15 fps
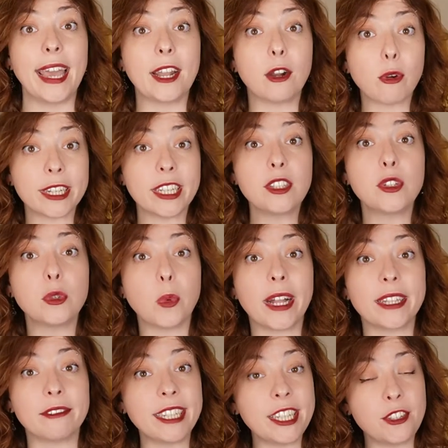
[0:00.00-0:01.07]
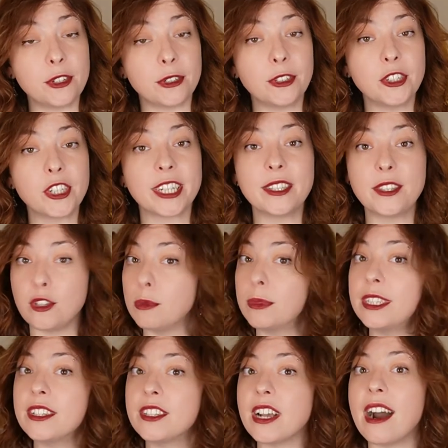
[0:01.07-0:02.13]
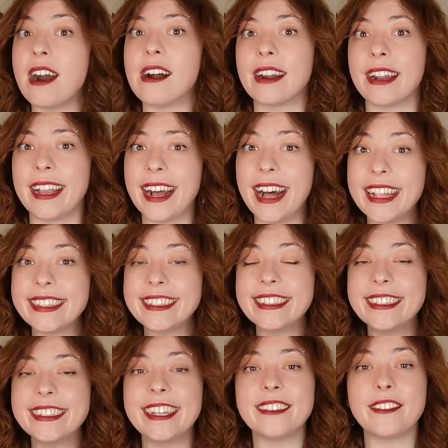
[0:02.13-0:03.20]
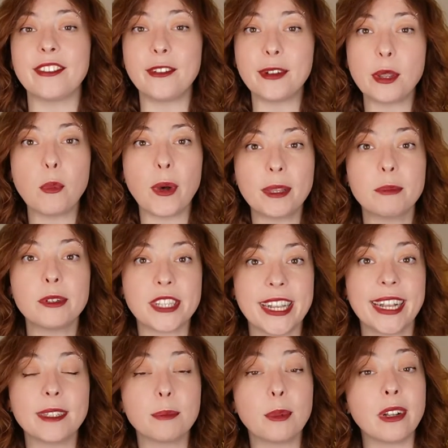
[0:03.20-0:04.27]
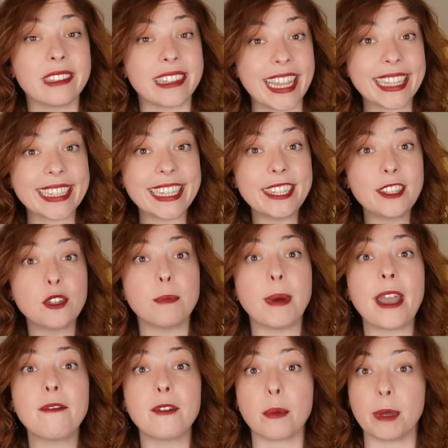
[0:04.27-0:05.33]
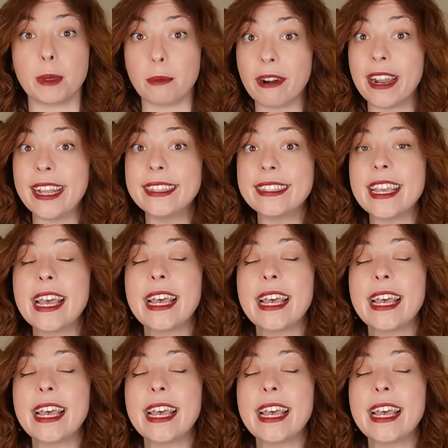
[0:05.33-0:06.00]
According to one research, consumers are 131% more likely to buy from a brand